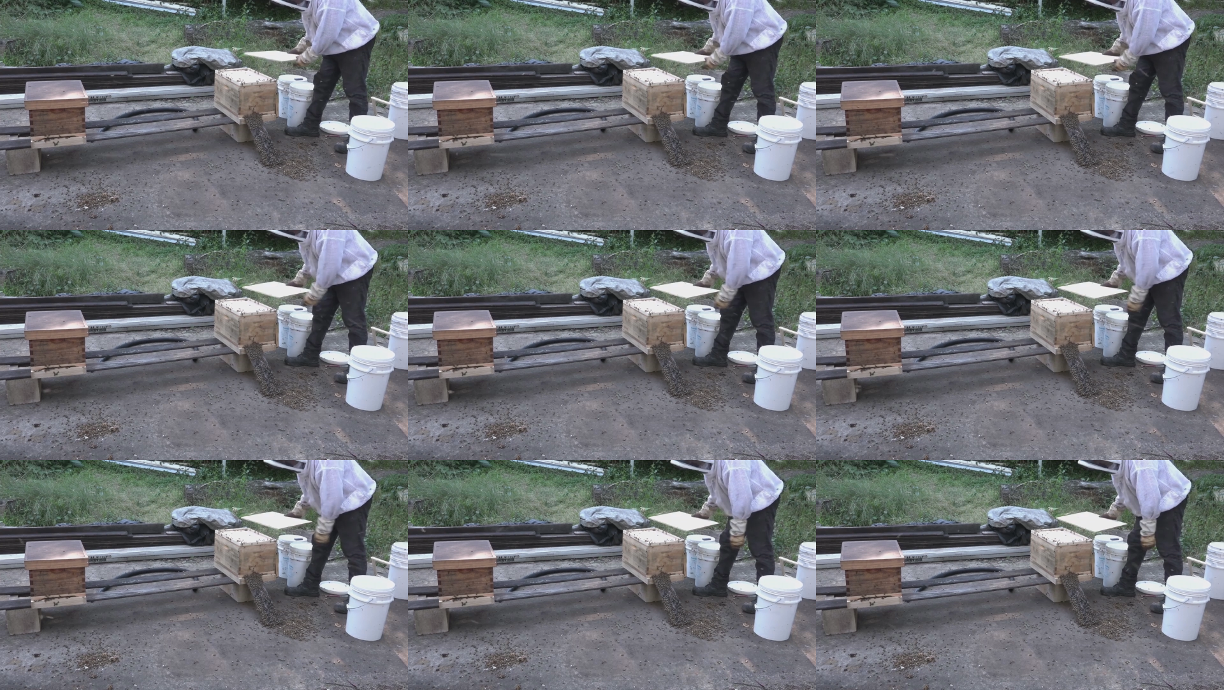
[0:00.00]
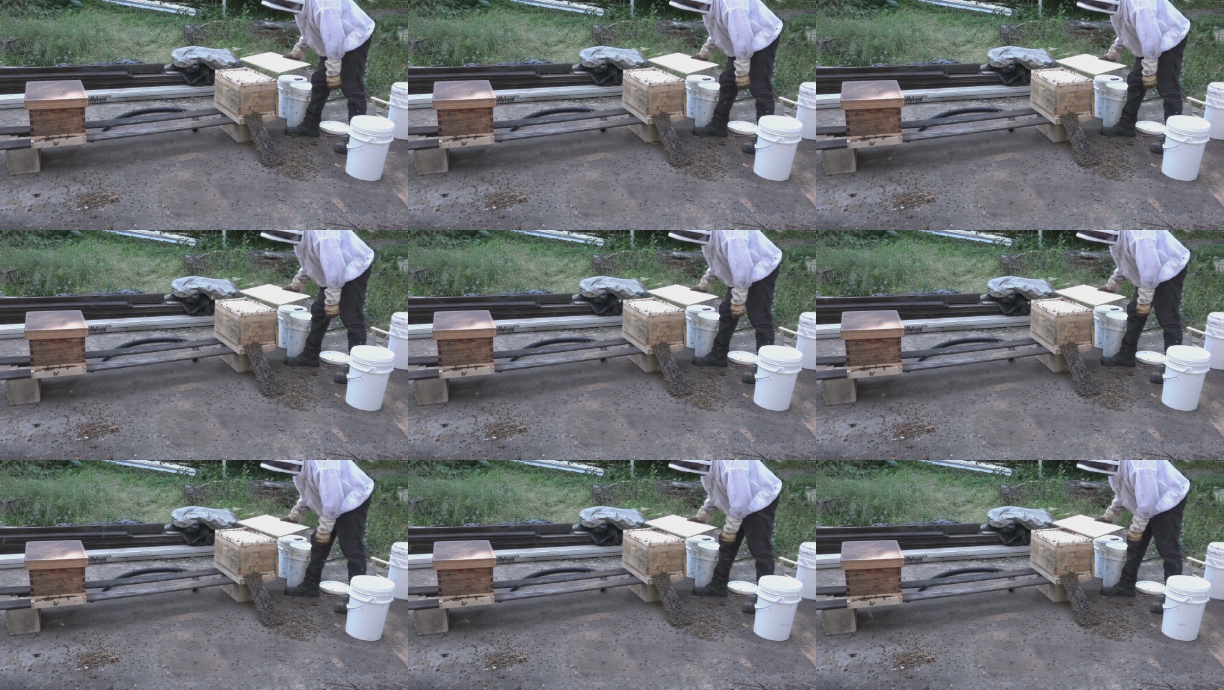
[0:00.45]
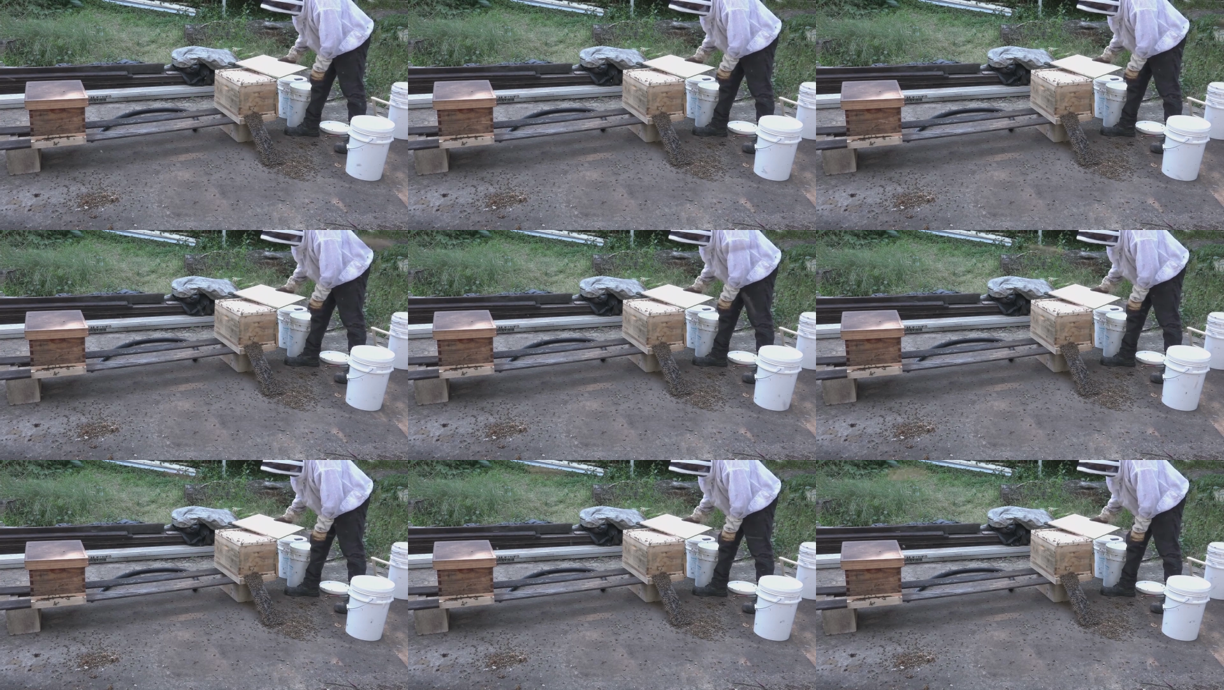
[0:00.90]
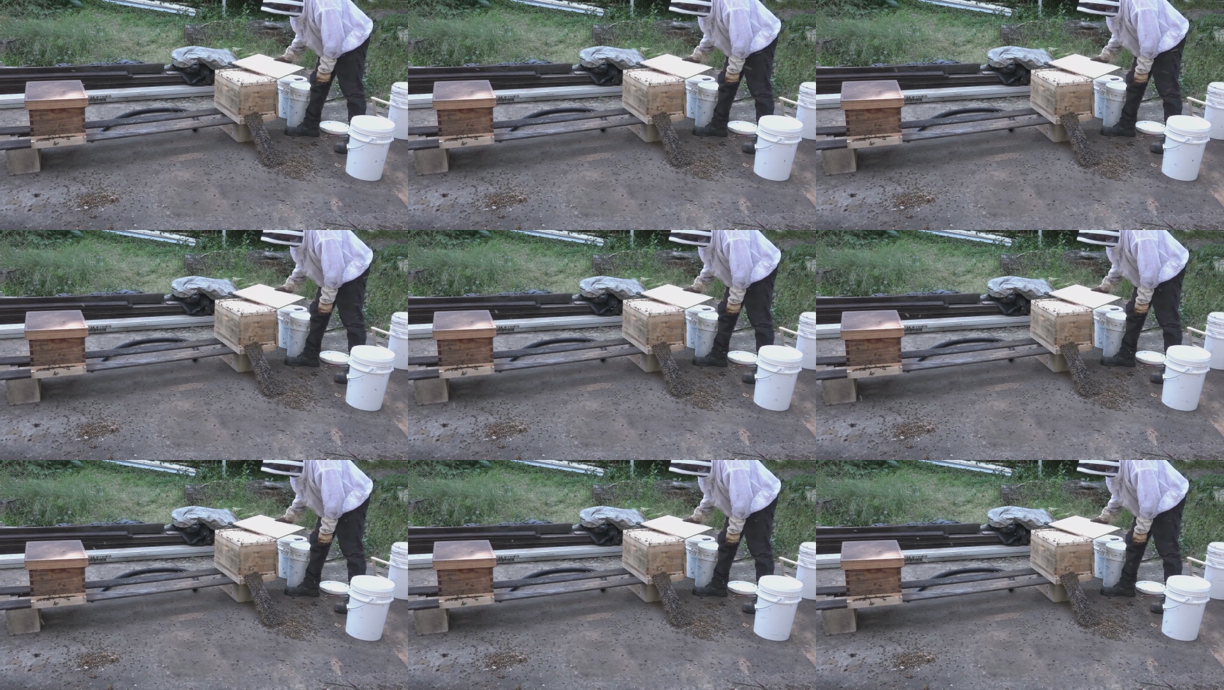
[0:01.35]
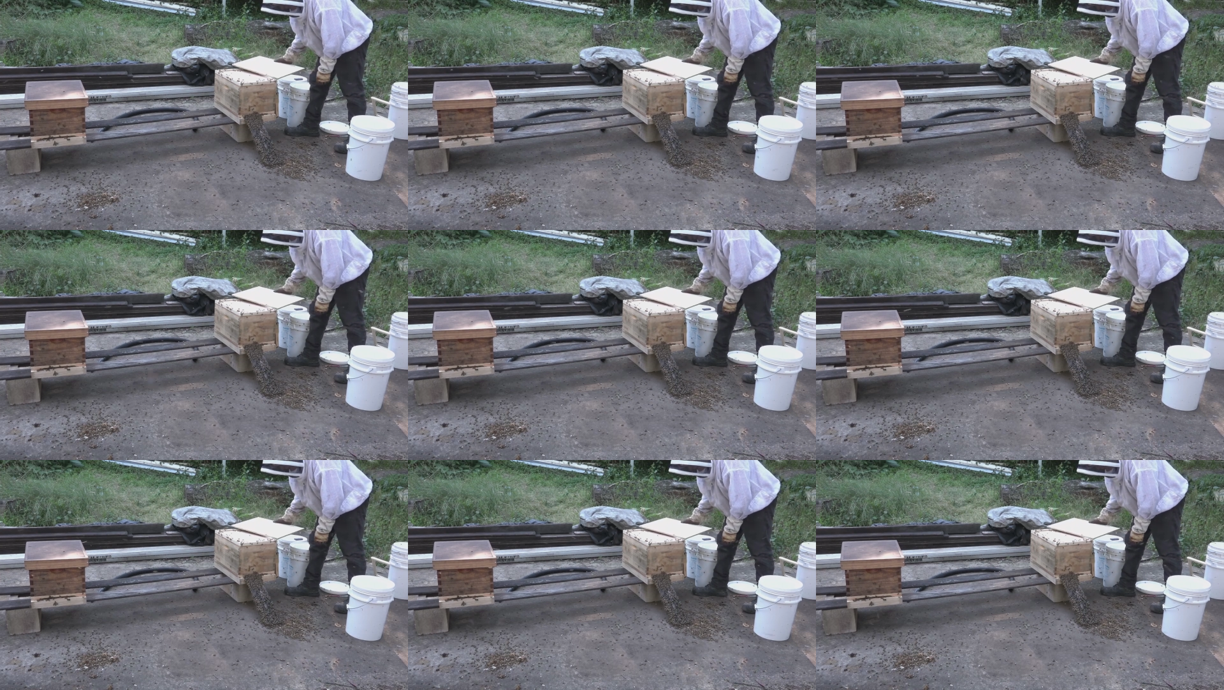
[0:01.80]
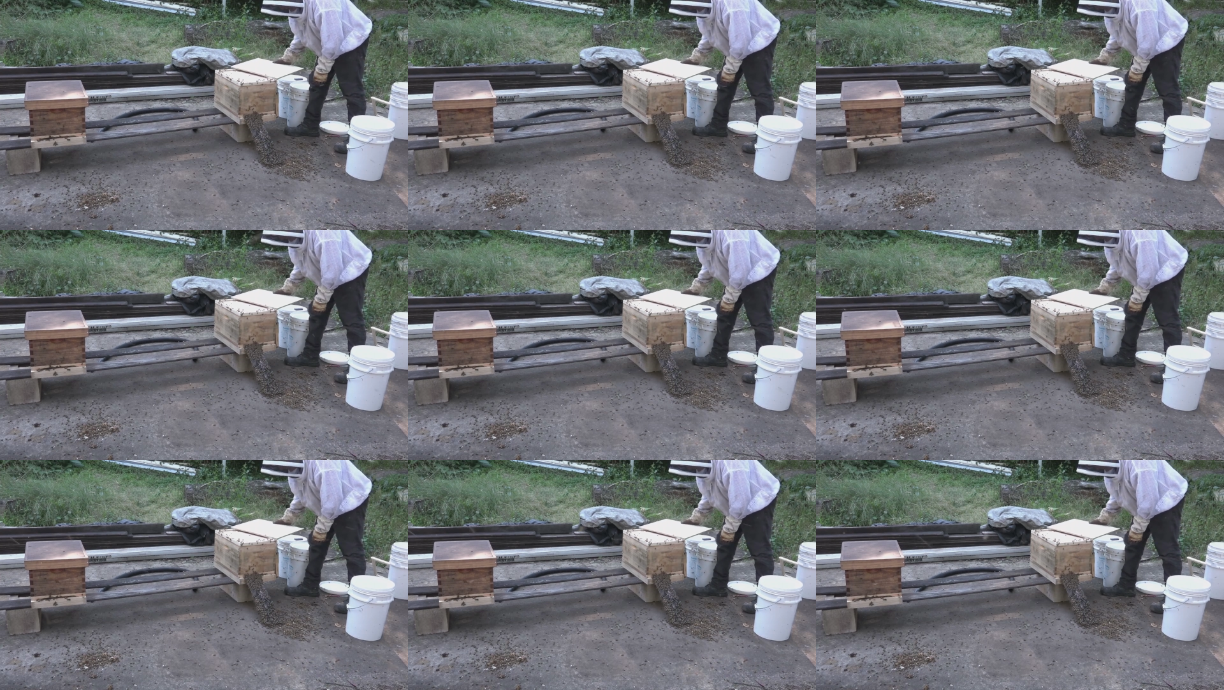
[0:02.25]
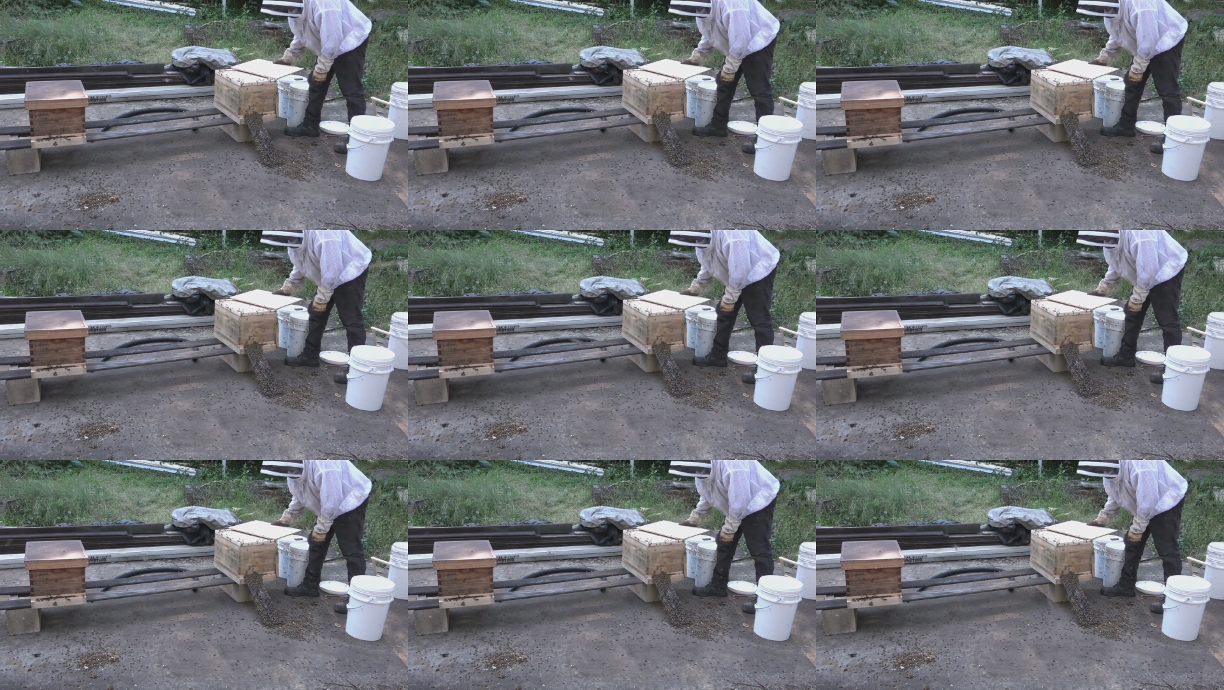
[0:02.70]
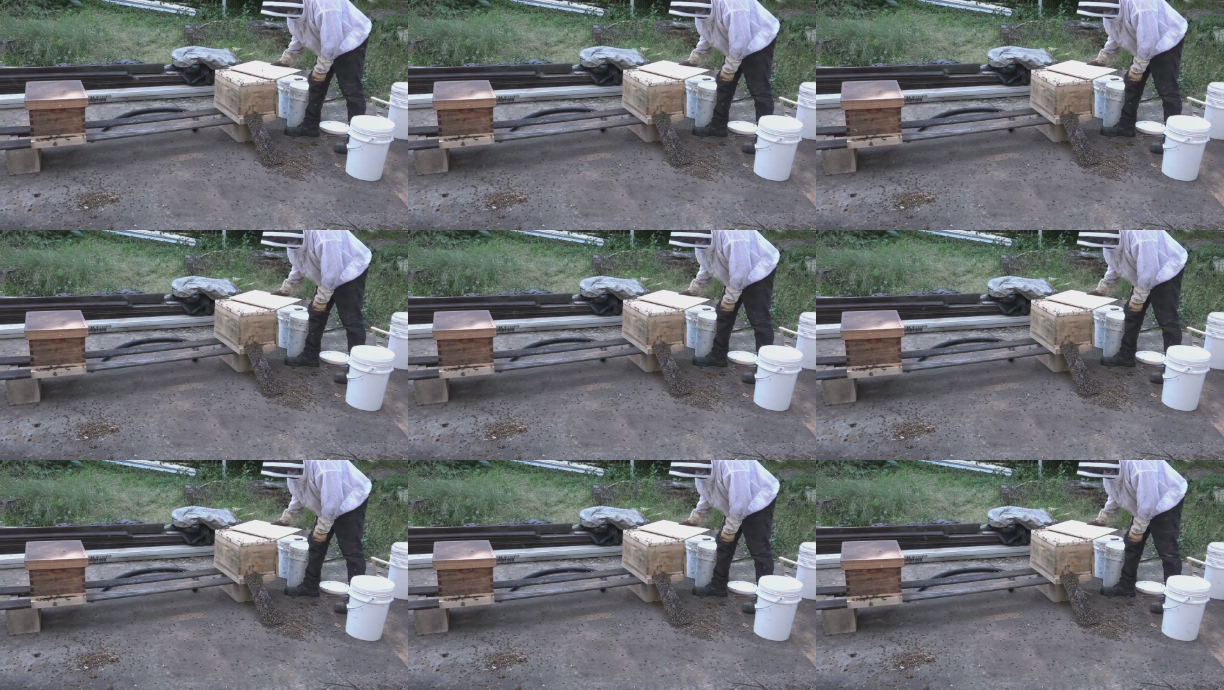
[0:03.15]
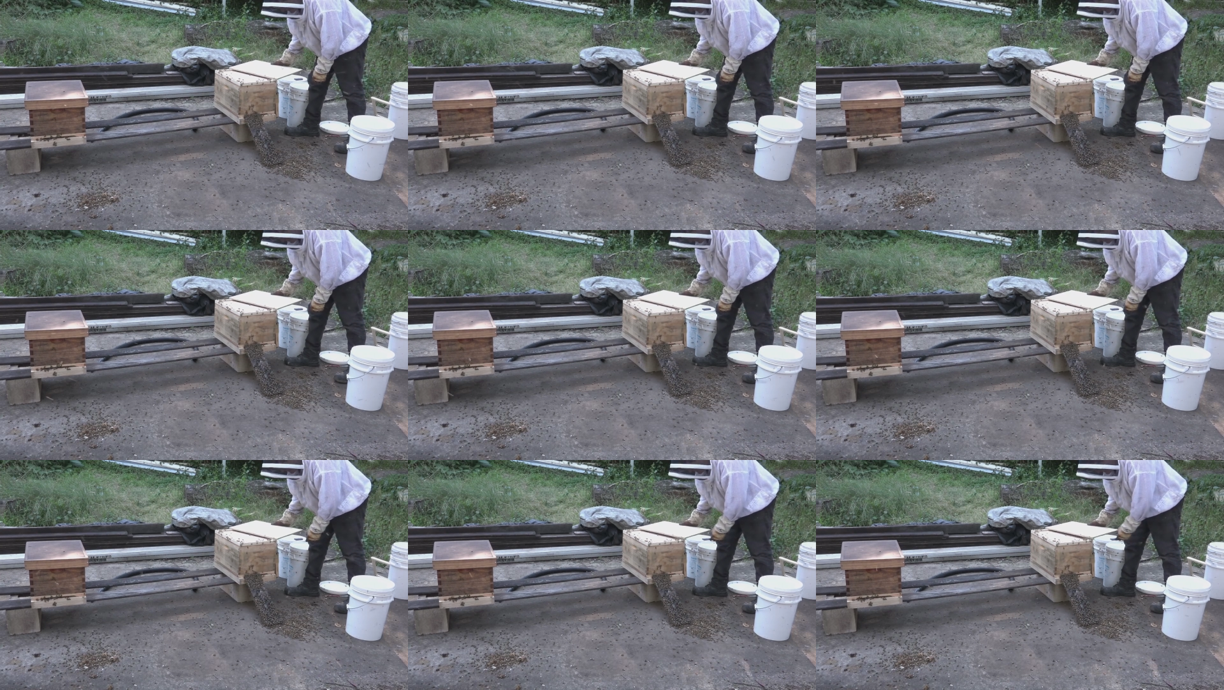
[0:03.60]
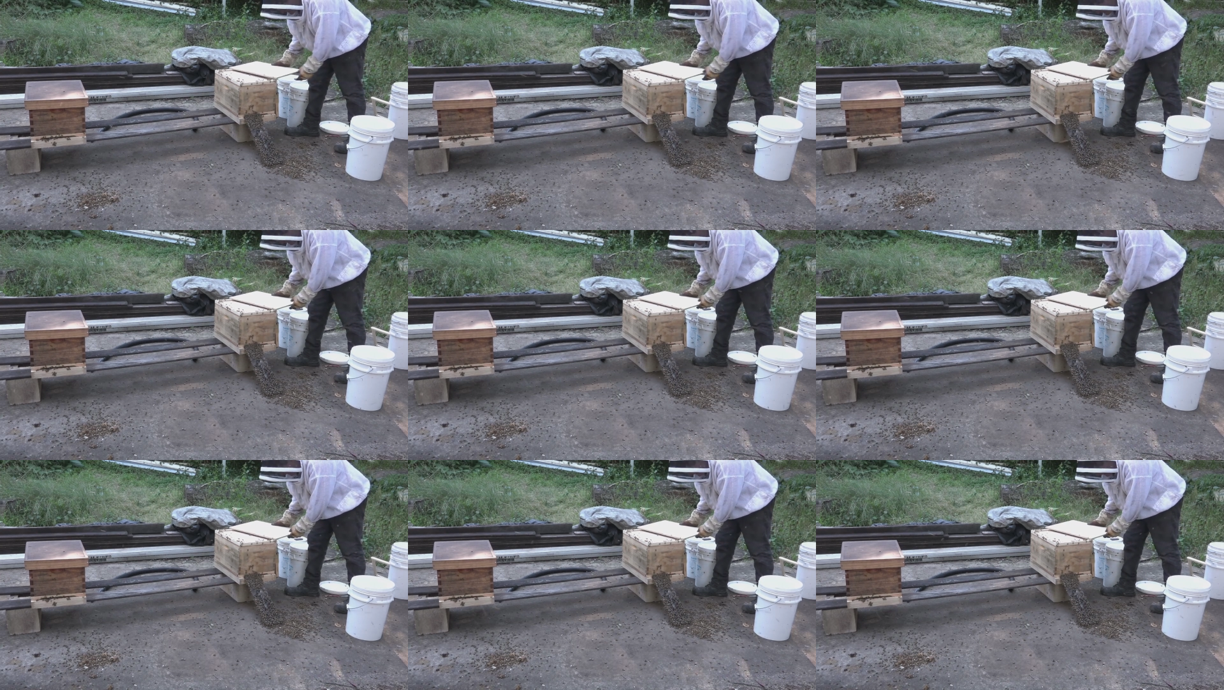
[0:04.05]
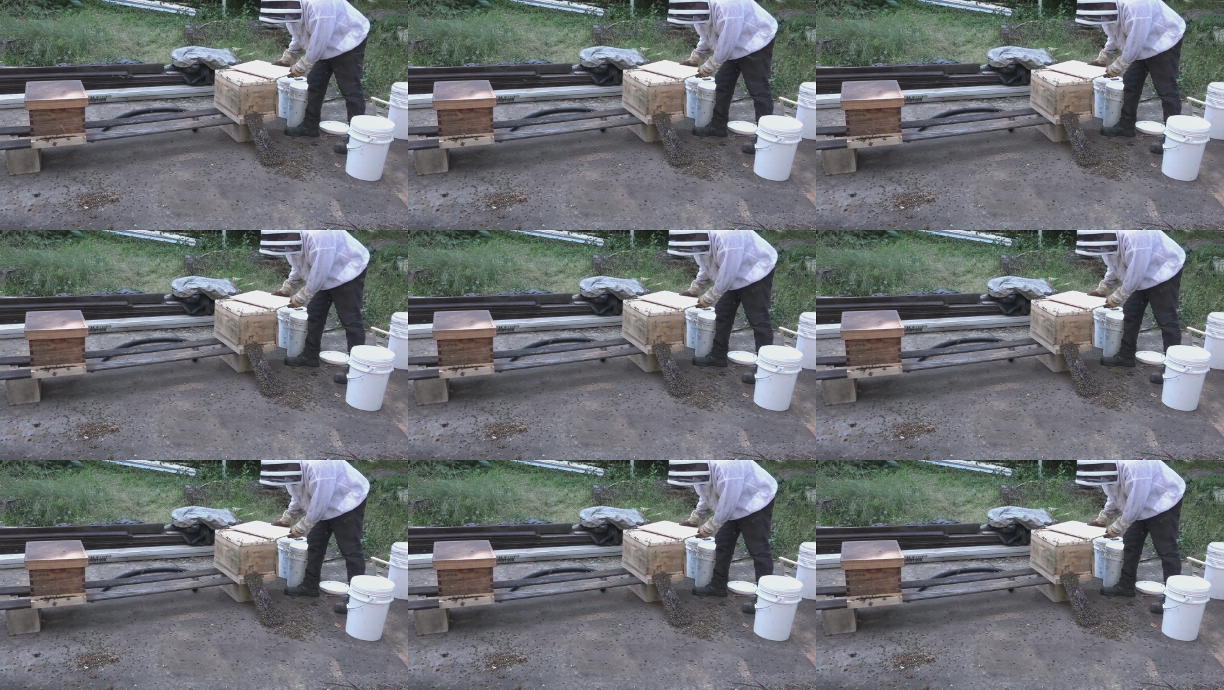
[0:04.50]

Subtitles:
[unreadable: no face in view]